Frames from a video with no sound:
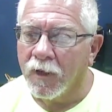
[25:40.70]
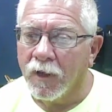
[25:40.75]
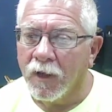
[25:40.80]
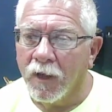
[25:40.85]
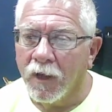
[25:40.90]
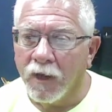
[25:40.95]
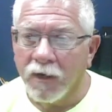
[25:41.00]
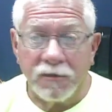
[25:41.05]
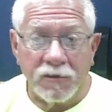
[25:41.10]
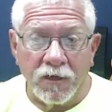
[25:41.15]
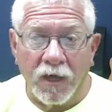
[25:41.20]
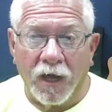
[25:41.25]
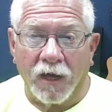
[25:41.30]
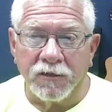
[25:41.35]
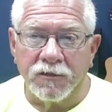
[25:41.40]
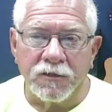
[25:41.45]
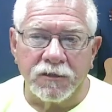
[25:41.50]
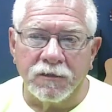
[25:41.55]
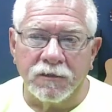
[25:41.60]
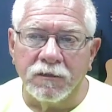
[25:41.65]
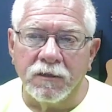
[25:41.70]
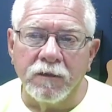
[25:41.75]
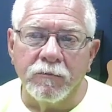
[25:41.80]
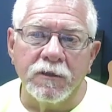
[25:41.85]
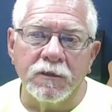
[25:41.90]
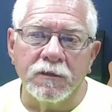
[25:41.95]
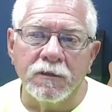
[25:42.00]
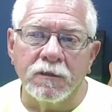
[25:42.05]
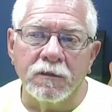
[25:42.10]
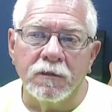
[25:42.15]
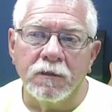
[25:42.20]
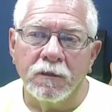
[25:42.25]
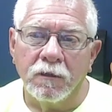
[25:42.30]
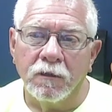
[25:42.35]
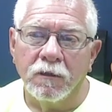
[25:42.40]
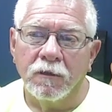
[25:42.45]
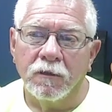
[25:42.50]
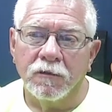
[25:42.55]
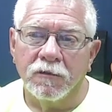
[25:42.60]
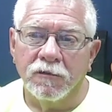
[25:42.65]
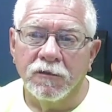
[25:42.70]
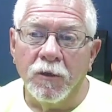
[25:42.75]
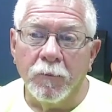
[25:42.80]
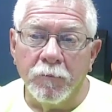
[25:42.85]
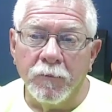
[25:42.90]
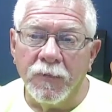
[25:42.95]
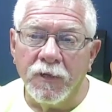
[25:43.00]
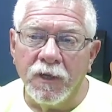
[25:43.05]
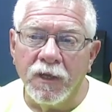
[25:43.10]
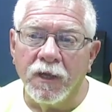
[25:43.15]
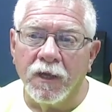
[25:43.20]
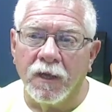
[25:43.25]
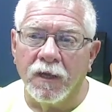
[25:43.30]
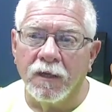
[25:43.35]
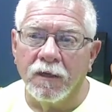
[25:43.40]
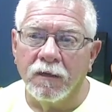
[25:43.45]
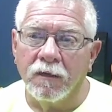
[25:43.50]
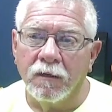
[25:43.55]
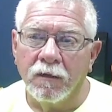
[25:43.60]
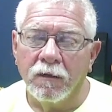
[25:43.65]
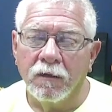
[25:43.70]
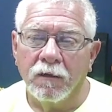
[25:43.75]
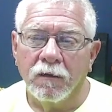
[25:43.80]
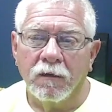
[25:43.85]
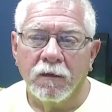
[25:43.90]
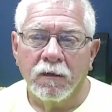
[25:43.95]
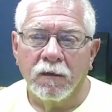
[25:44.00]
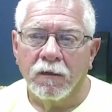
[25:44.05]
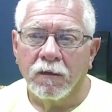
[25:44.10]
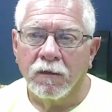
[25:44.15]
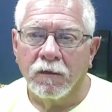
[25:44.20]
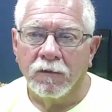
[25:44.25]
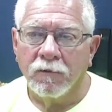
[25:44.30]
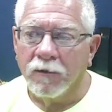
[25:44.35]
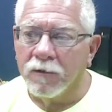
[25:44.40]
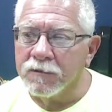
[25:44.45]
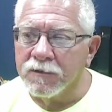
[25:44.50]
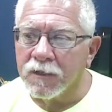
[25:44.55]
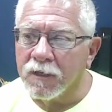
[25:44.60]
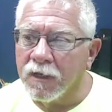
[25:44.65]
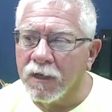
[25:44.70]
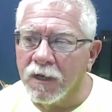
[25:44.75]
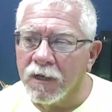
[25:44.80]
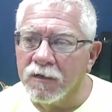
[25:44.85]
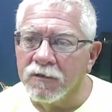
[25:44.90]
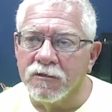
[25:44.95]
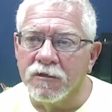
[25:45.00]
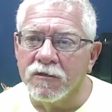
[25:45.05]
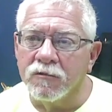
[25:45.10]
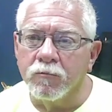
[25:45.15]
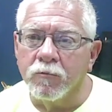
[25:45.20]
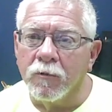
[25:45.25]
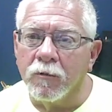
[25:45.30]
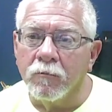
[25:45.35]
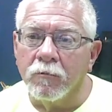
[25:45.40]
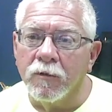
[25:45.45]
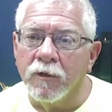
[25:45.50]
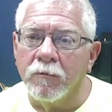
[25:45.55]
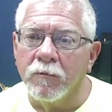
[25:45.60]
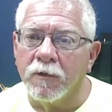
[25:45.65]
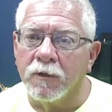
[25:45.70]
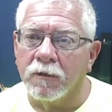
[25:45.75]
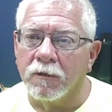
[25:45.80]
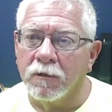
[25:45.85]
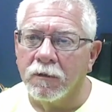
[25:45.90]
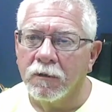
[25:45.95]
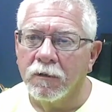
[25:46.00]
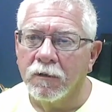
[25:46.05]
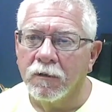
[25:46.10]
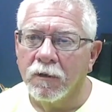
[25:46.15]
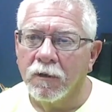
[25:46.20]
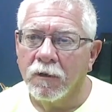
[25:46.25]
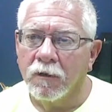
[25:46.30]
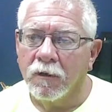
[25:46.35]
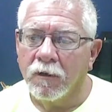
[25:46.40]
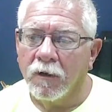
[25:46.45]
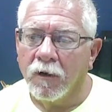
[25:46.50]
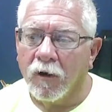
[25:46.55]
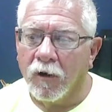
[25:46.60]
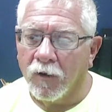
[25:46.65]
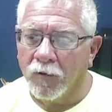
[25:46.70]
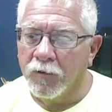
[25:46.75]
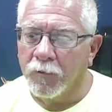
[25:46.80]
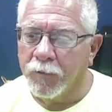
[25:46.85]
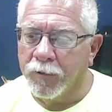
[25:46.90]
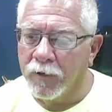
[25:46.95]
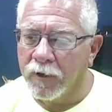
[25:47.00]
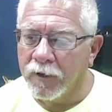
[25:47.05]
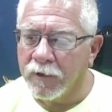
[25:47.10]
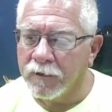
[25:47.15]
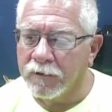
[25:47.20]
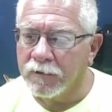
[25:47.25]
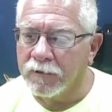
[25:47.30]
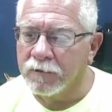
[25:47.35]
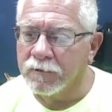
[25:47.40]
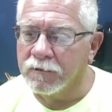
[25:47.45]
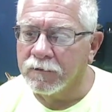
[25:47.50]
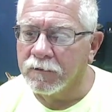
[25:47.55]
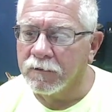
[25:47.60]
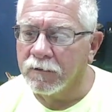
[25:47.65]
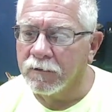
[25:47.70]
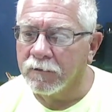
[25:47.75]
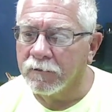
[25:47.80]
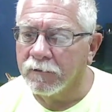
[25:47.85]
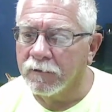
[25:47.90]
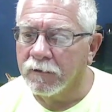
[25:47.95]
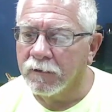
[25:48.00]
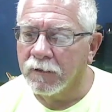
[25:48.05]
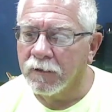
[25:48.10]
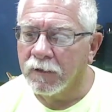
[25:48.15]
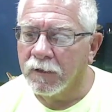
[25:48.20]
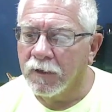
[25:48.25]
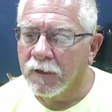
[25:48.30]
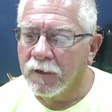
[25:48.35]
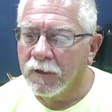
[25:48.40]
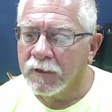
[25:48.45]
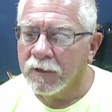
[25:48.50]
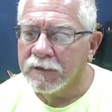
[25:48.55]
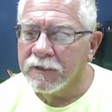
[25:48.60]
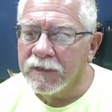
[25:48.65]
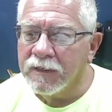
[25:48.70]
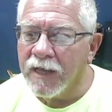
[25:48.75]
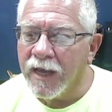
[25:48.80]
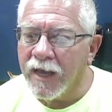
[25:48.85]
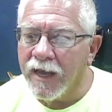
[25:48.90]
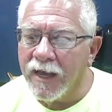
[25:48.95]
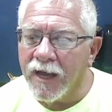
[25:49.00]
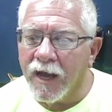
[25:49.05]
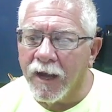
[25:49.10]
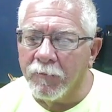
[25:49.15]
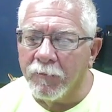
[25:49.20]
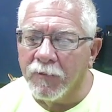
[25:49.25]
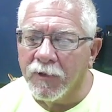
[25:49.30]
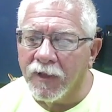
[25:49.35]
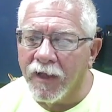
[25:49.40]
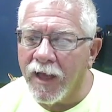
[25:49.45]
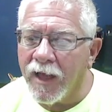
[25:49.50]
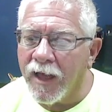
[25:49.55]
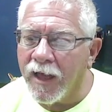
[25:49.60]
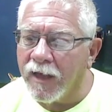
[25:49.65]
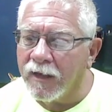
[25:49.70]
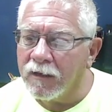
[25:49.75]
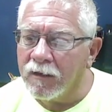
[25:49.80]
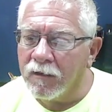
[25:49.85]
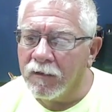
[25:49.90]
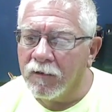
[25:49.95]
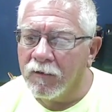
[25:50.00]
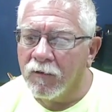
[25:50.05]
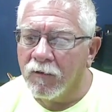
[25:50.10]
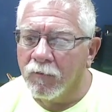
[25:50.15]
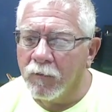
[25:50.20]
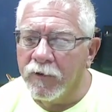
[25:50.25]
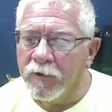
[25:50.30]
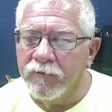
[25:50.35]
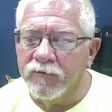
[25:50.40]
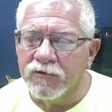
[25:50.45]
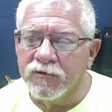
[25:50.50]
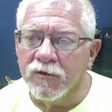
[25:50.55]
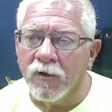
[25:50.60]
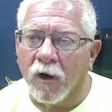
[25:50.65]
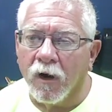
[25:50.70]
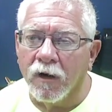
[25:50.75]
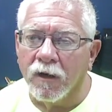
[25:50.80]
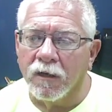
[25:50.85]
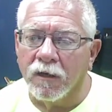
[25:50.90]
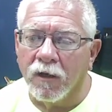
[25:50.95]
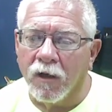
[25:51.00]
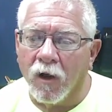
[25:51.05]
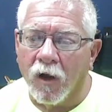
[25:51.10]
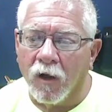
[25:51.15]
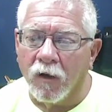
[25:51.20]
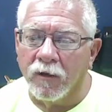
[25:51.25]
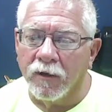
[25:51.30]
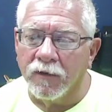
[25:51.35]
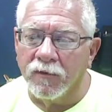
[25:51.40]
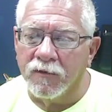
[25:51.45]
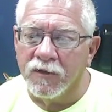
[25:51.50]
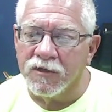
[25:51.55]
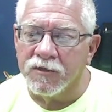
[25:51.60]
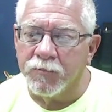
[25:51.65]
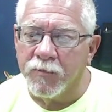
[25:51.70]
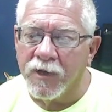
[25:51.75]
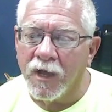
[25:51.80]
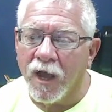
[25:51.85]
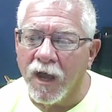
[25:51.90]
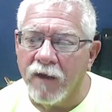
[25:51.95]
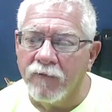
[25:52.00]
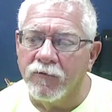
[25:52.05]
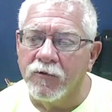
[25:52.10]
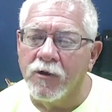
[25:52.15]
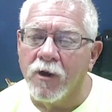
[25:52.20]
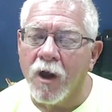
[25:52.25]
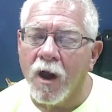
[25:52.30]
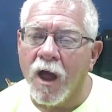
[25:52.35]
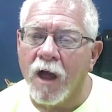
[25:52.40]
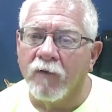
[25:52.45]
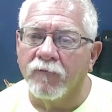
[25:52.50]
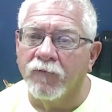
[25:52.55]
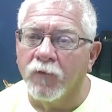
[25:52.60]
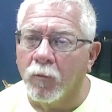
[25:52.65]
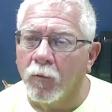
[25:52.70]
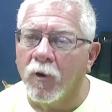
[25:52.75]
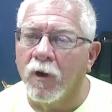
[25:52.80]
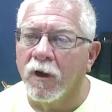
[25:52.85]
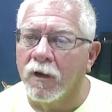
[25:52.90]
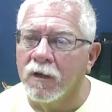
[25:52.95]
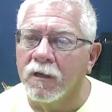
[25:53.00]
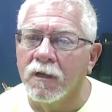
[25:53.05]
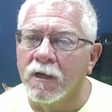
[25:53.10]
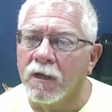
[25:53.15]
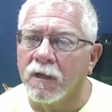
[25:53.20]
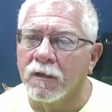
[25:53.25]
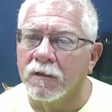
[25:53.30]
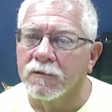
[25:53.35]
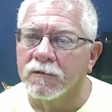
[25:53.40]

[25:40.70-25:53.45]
And it's not just limited to men, there's occasions where women are the predator. Today, I'm glad we've started calling this behavior out for what it is.